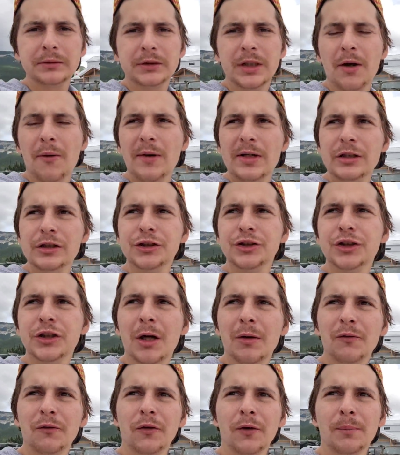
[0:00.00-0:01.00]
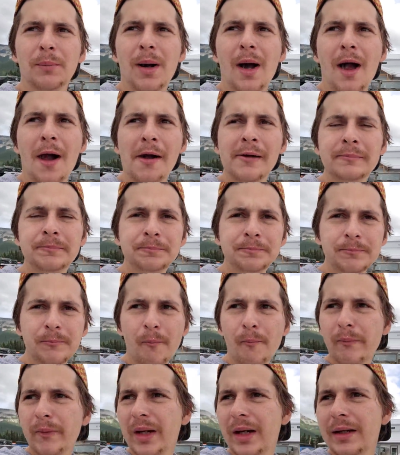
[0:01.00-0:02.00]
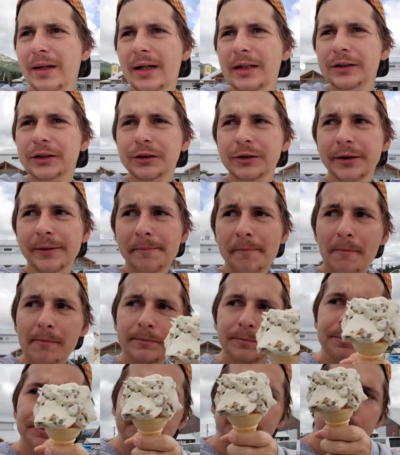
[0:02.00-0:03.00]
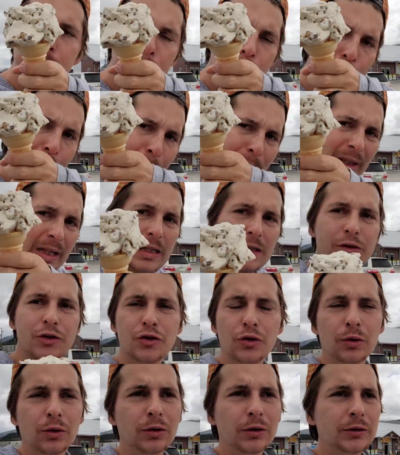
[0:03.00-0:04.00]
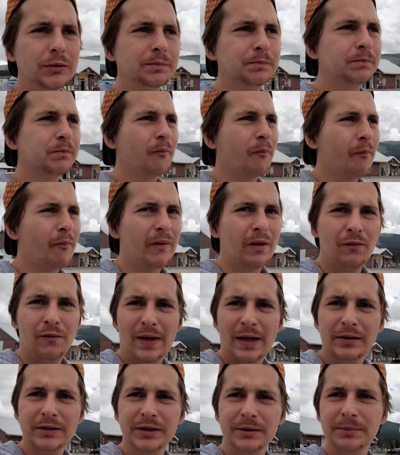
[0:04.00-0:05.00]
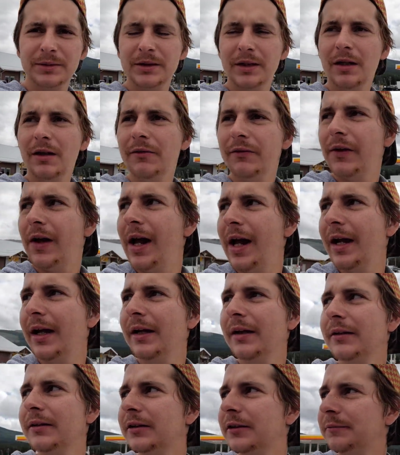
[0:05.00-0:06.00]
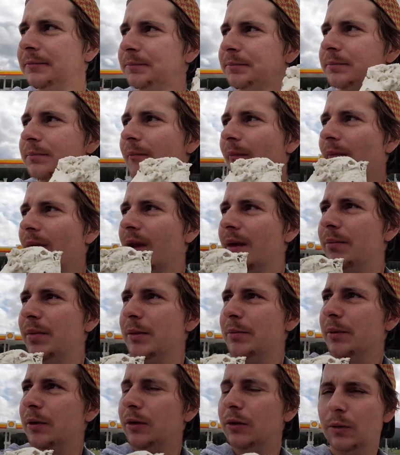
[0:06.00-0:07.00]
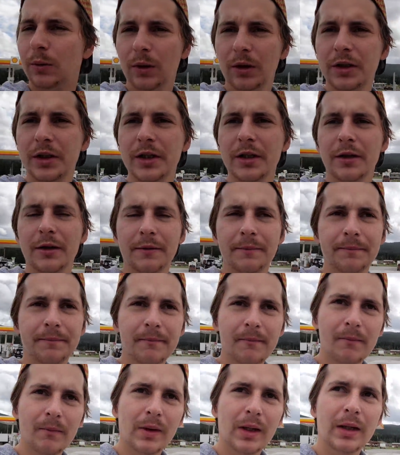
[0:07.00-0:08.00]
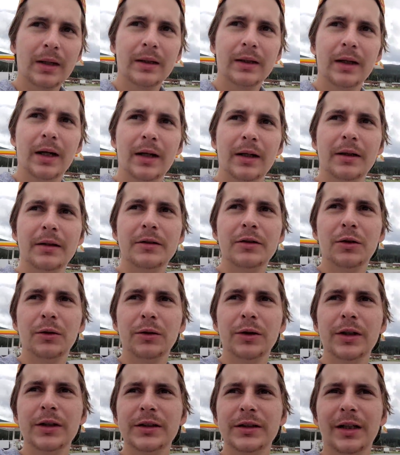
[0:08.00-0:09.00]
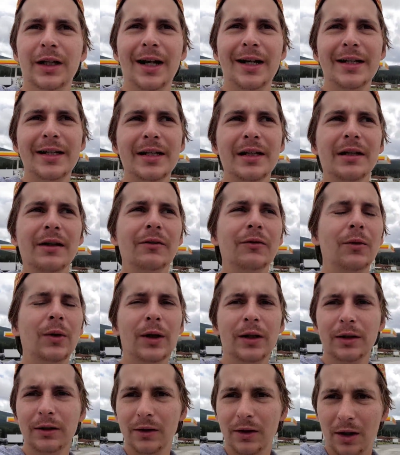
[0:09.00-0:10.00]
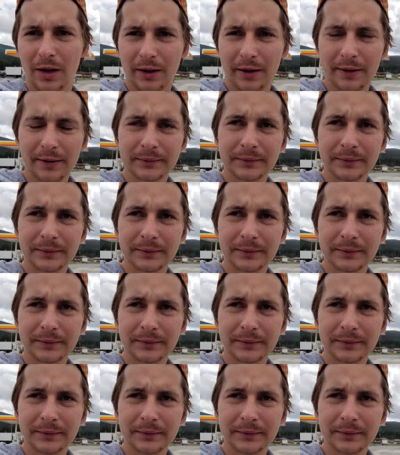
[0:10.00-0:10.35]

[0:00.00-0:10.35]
Okay, we just stopped for pie and ice cream. Joel found some stuff, and the people who work here kind of told us an idea of where to look.